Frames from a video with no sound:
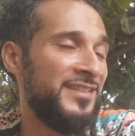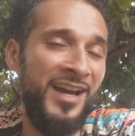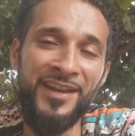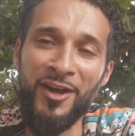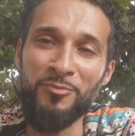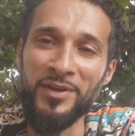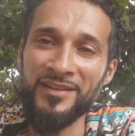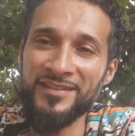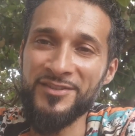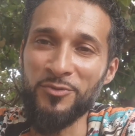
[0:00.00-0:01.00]

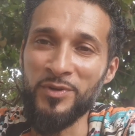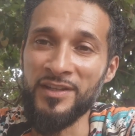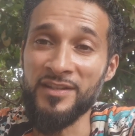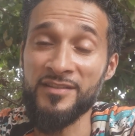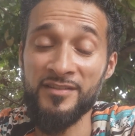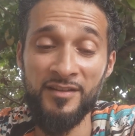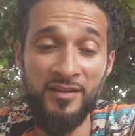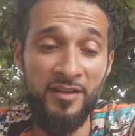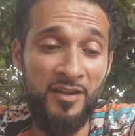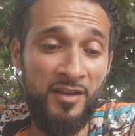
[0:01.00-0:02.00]
dynamic to witness.
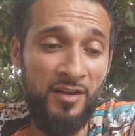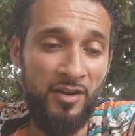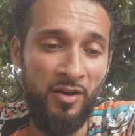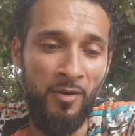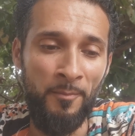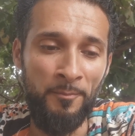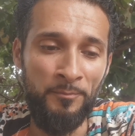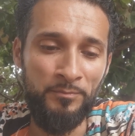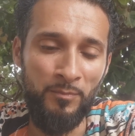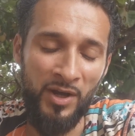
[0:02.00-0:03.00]

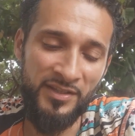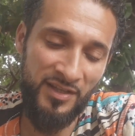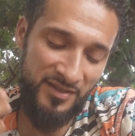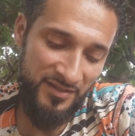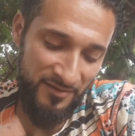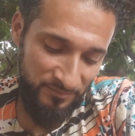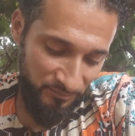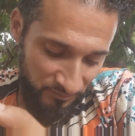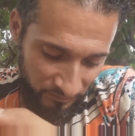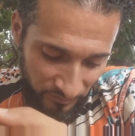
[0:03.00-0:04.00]
But yes,
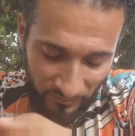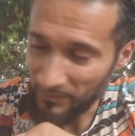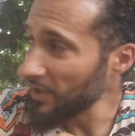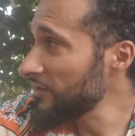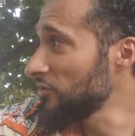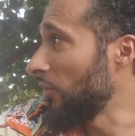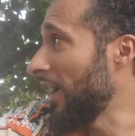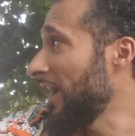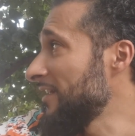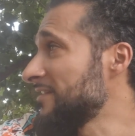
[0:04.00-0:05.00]
so
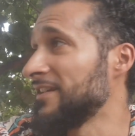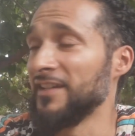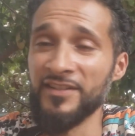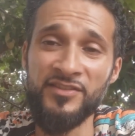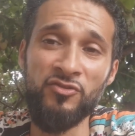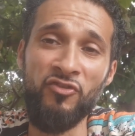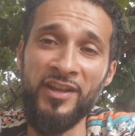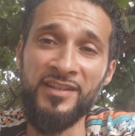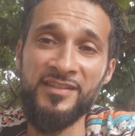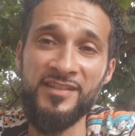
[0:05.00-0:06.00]
as it is the
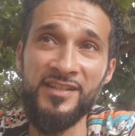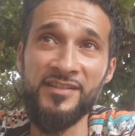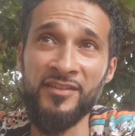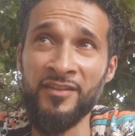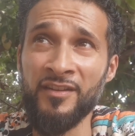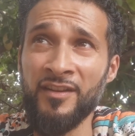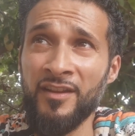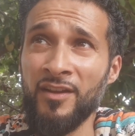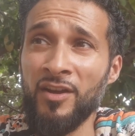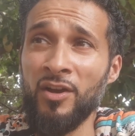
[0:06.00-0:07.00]
rainy season,
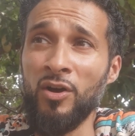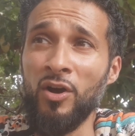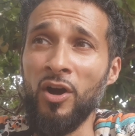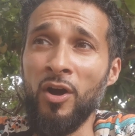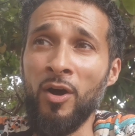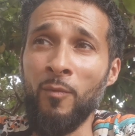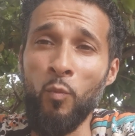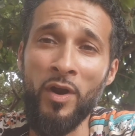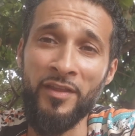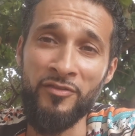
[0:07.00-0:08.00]

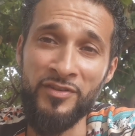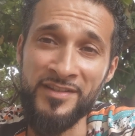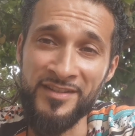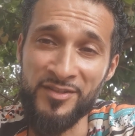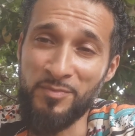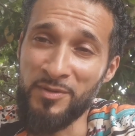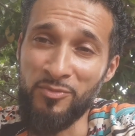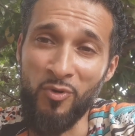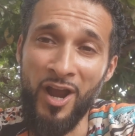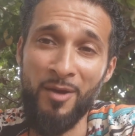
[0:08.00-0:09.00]
one of the reasons
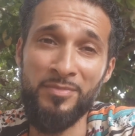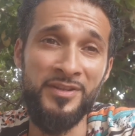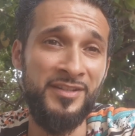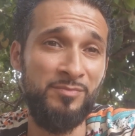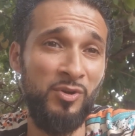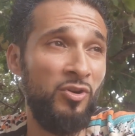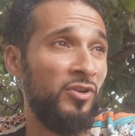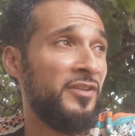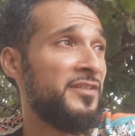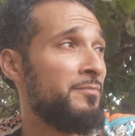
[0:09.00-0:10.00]
people are happy is
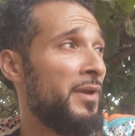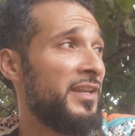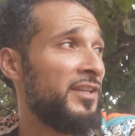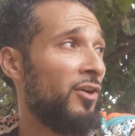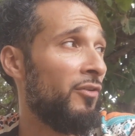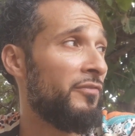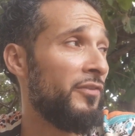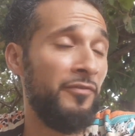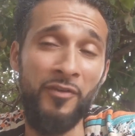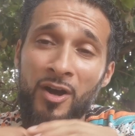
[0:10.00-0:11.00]
because many of
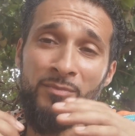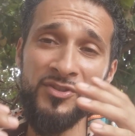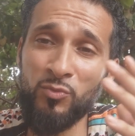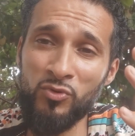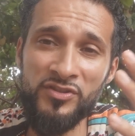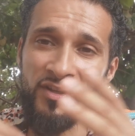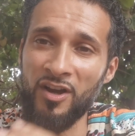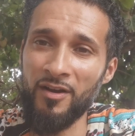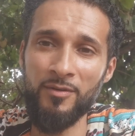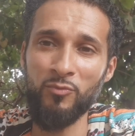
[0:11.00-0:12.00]
the farmers will
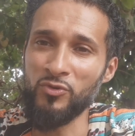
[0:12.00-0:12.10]
start